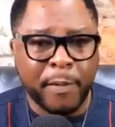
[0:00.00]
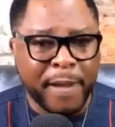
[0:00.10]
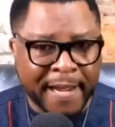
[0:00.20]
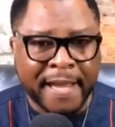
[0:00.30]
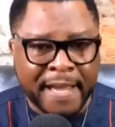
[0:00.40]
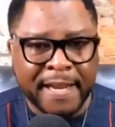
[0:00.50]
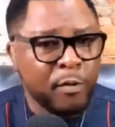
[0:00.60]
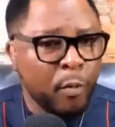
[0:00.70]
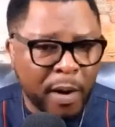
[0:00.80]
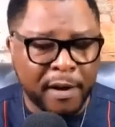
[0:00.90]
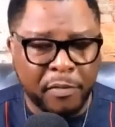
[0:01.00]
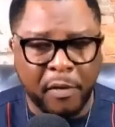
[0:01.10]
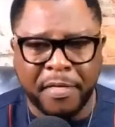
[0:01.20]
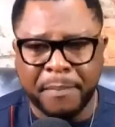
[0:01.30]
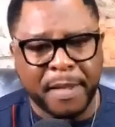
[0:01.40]
we are killing one
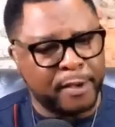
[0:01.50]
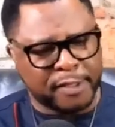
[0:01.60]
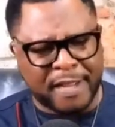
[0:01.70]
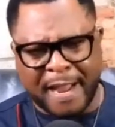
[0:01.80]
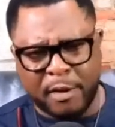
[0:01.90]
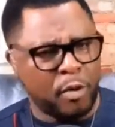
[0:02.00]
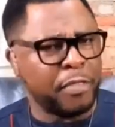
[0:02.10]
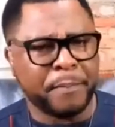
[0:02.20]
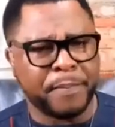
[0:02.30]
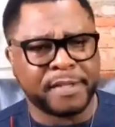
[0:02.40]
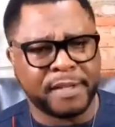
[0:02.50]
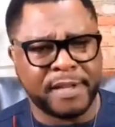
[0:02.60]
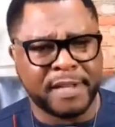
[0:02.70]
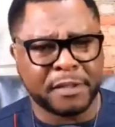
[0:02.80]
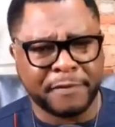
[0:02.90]
another because another
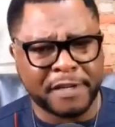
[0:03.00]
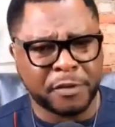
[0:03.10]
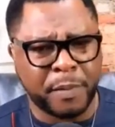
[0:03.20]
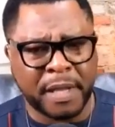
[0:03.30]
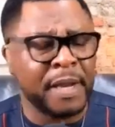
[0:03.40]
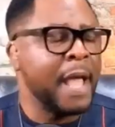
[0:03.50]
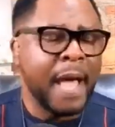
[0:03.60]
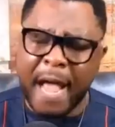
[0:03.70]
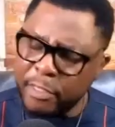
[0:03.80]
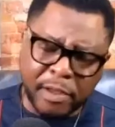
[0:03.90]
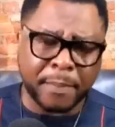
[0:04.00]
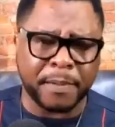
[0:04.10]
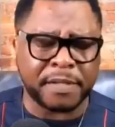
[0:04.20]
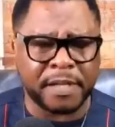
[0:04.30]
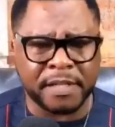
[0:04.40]
person is French speaking, another
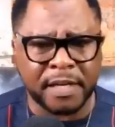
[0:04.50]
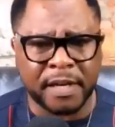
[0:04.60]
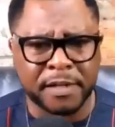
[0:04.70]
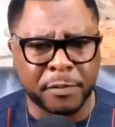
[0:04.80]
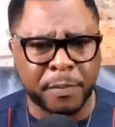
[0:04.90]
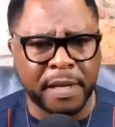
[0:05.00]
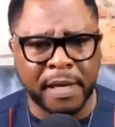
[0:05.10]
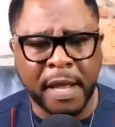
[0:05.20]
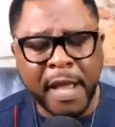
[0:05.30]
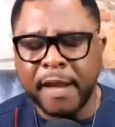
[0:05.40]
person is English speaking.